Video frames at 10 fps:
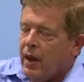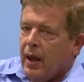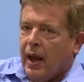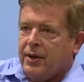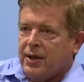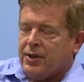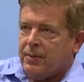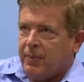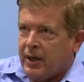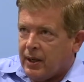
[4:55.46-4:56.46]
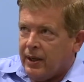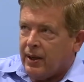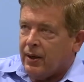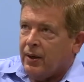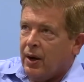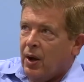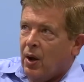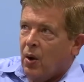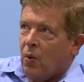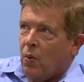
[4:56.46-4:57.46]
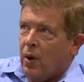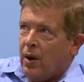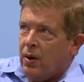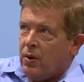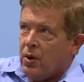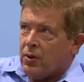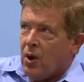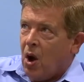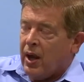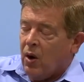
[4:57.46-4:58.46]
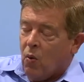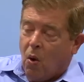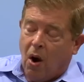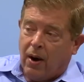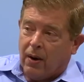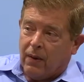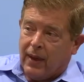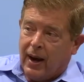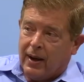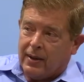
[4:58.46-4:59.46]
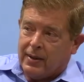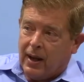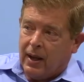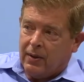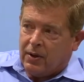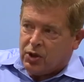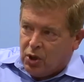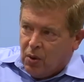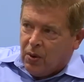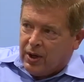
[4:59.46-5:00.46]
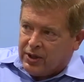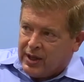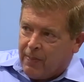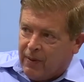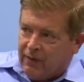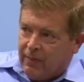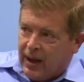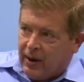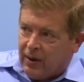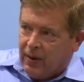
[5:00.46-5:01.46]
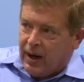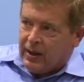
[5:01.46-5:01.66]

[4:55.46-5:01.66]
And just to be clear, when you're talking water, that does not, sewer is separate from that, correct?